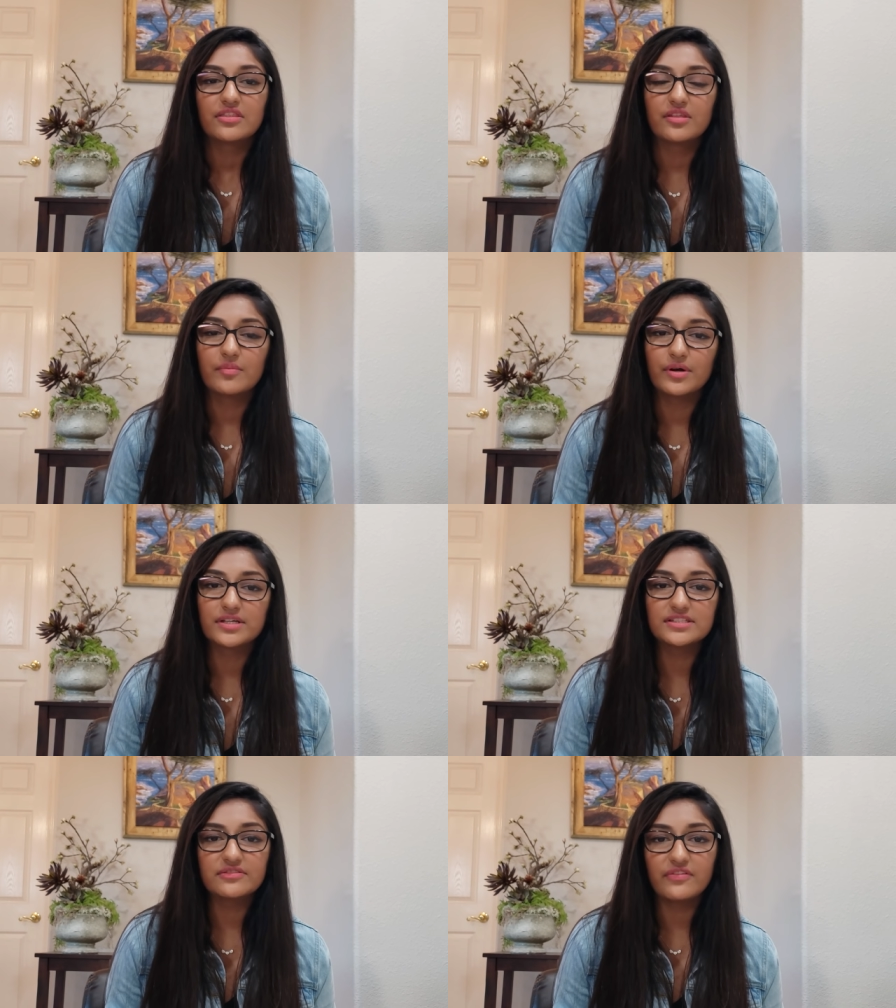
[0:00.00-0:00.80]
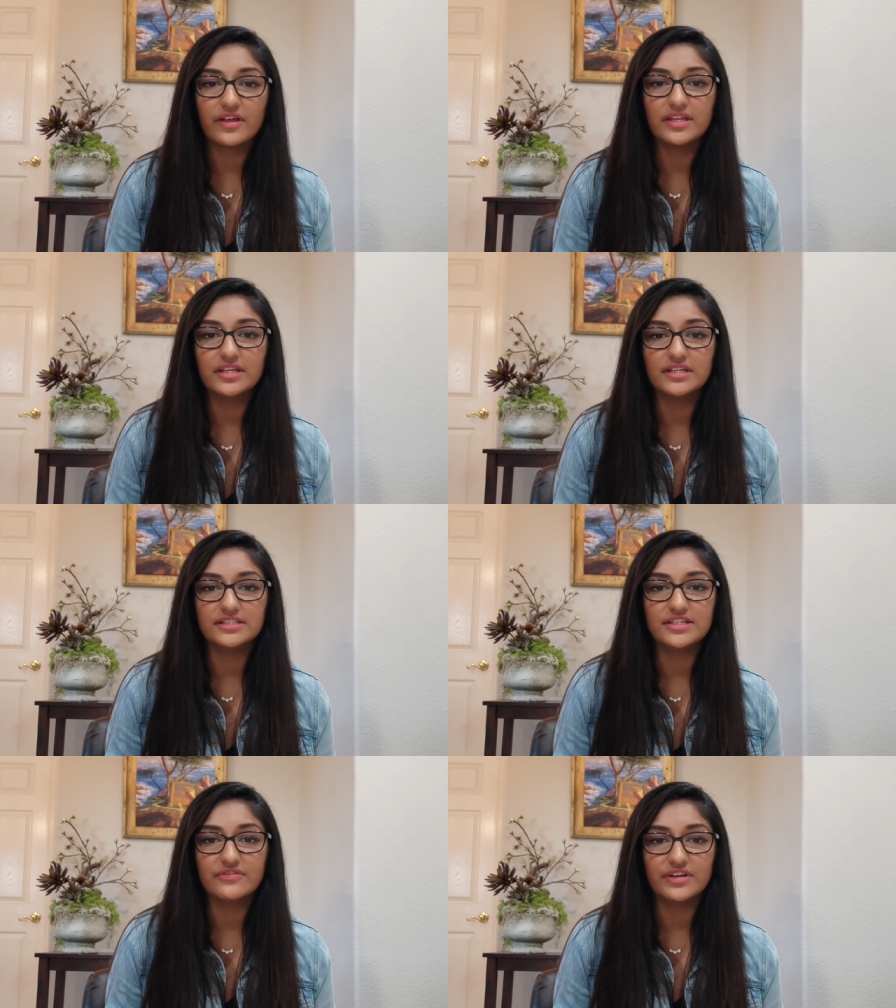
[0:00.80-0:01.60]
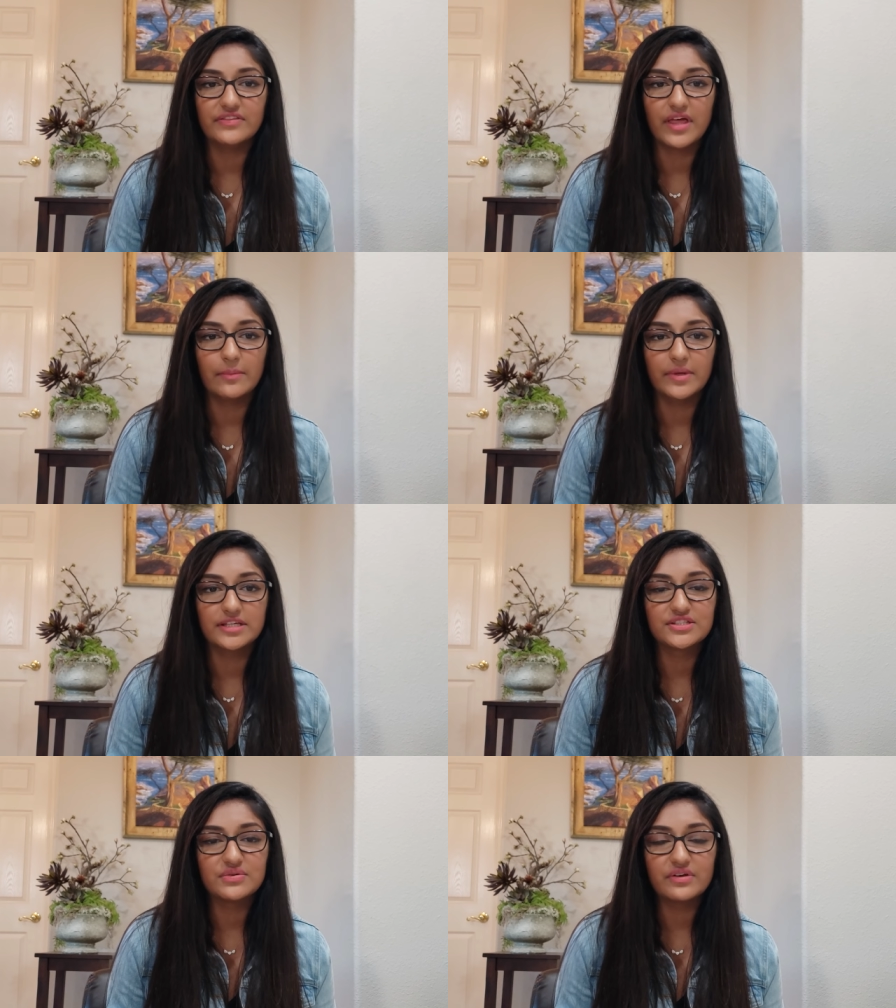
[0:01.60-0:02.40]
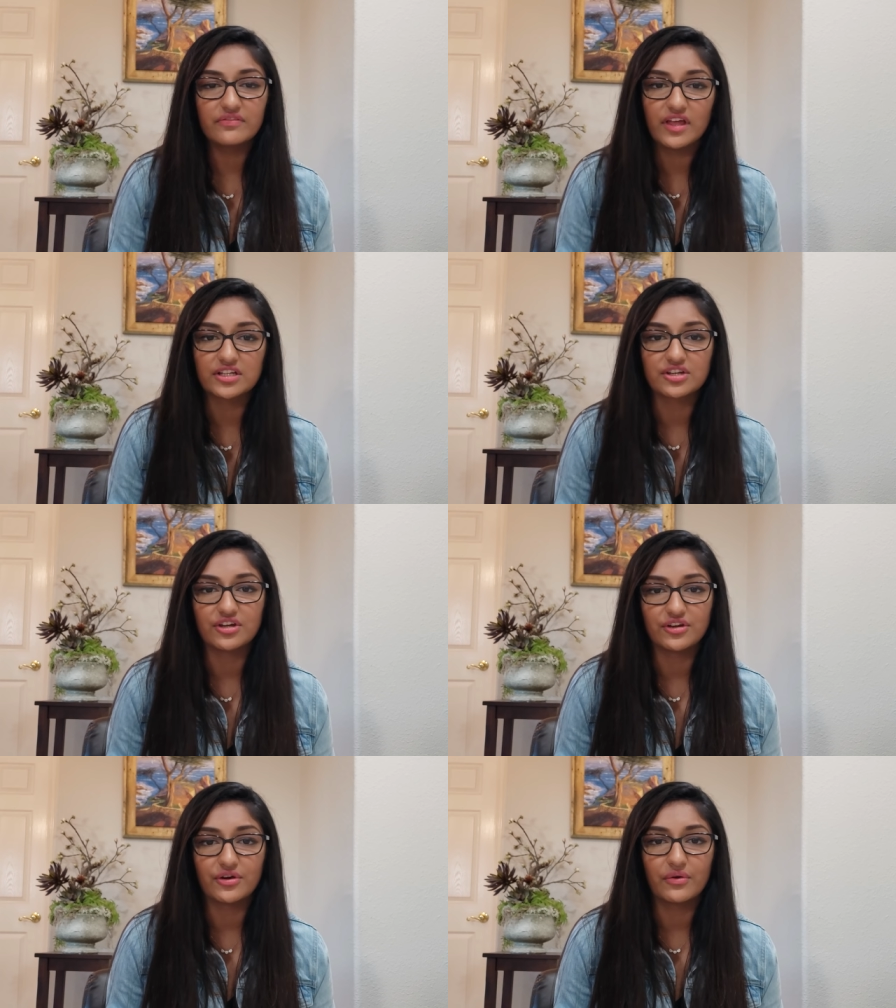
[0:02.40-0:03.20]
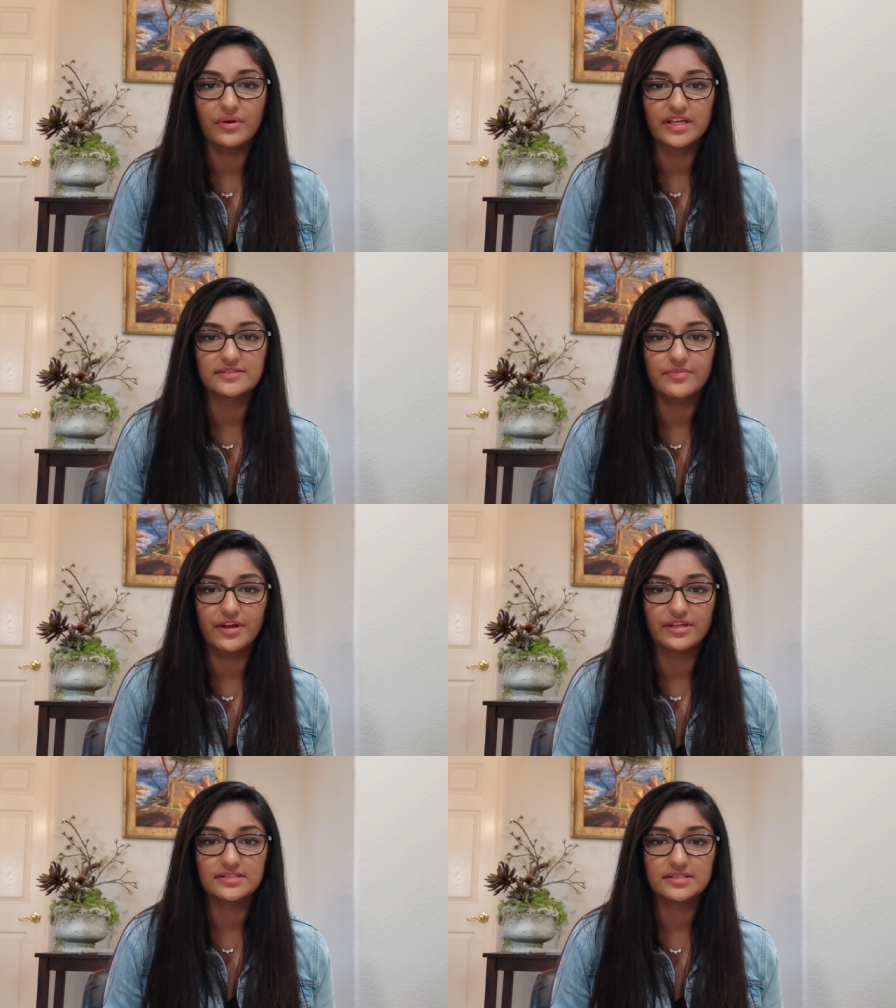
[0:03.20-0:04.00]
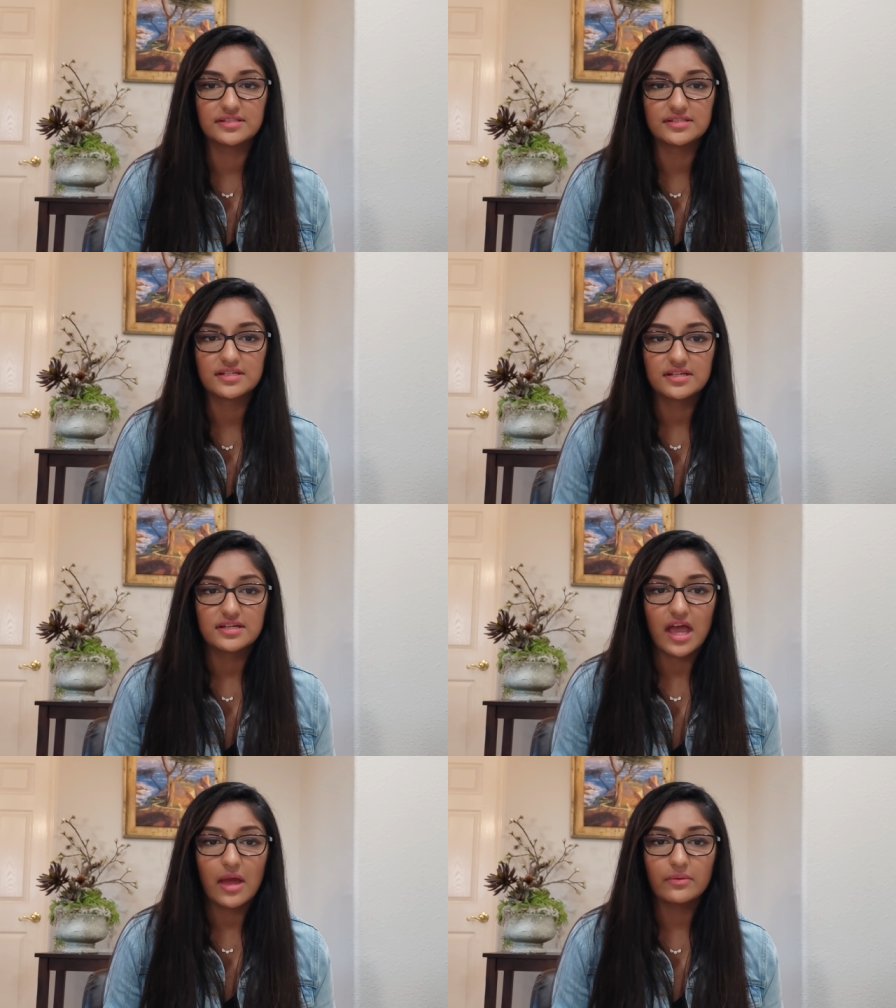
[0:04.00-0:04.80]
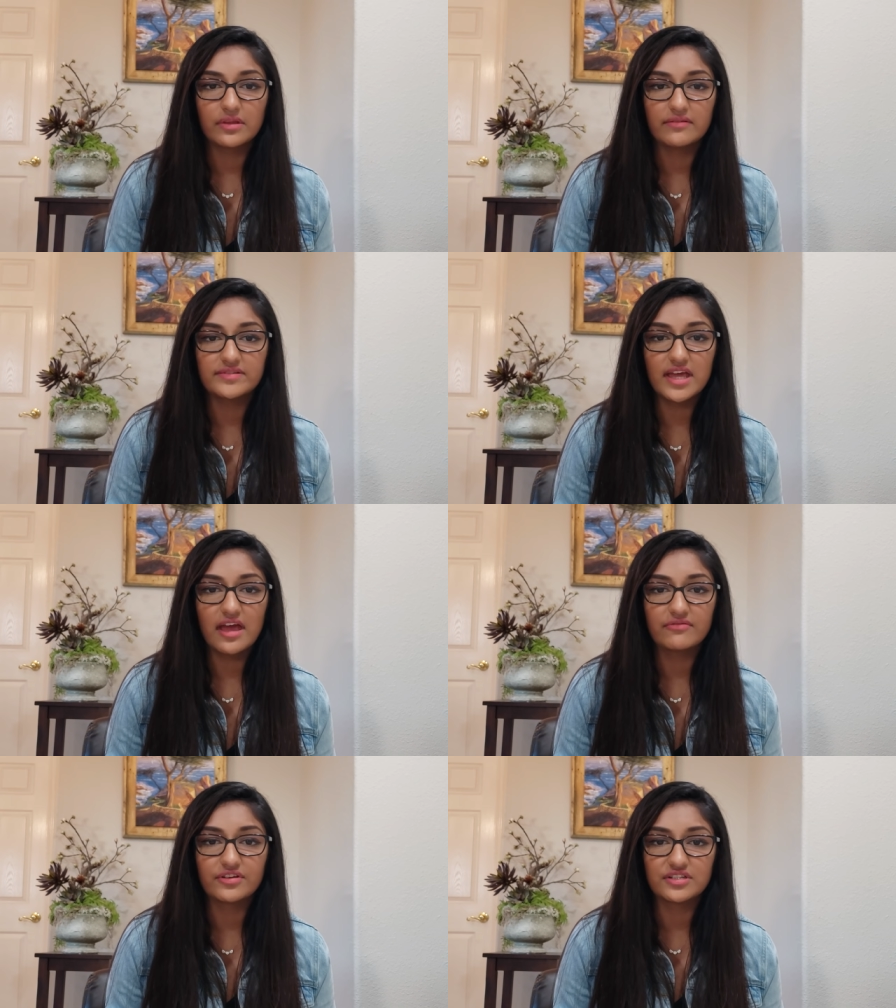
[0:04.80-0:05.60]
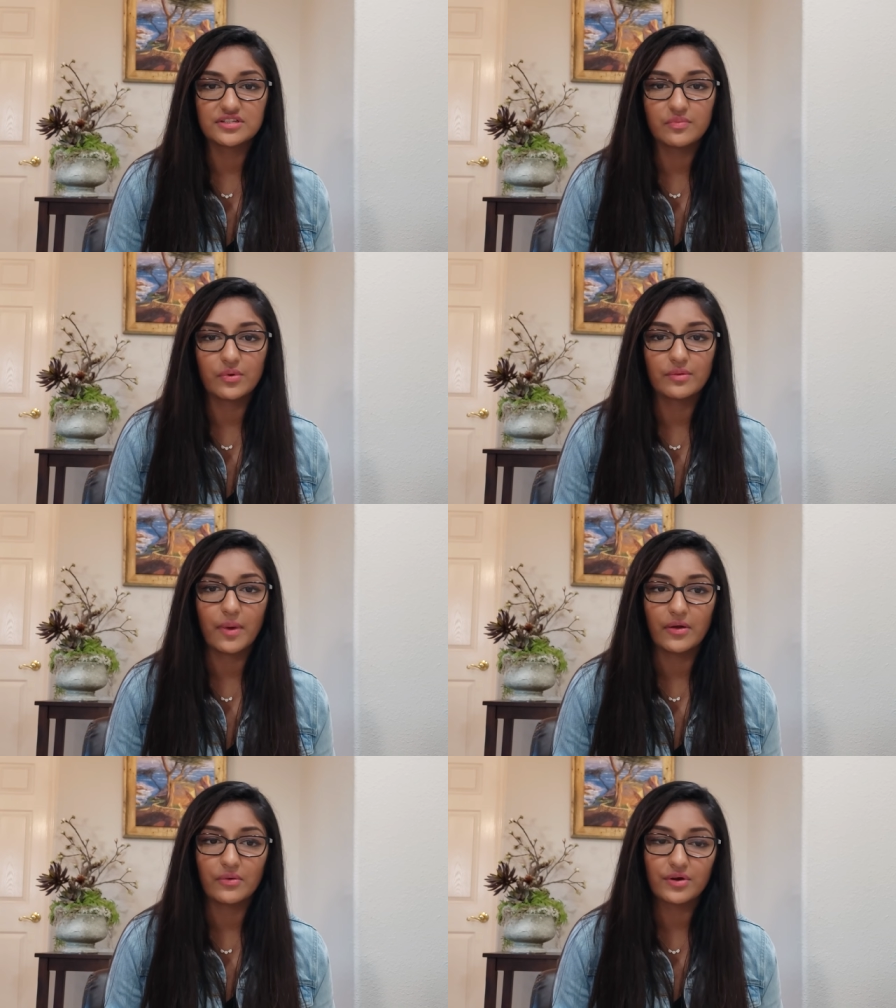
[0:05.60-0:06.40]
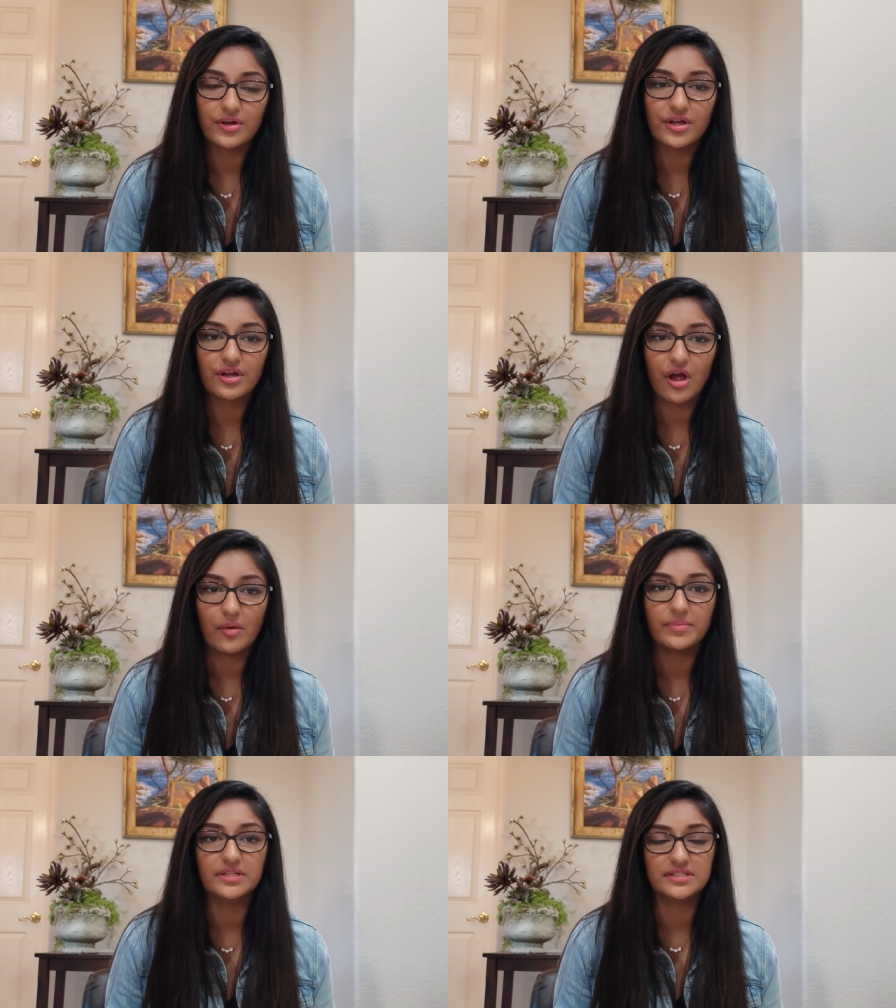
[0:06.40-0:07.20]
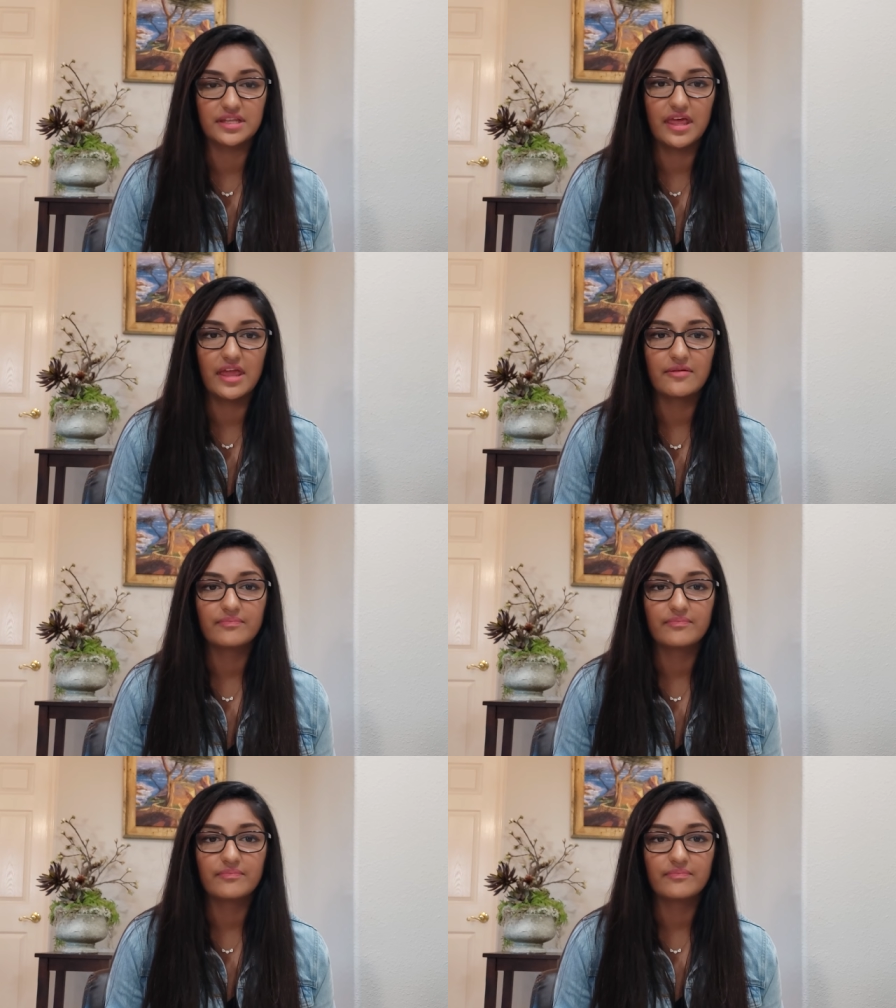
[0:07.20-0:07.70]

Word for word: The book is a fun and easy read that makes you reflect on your own experiences. I would love to have your support by ordering a copy today.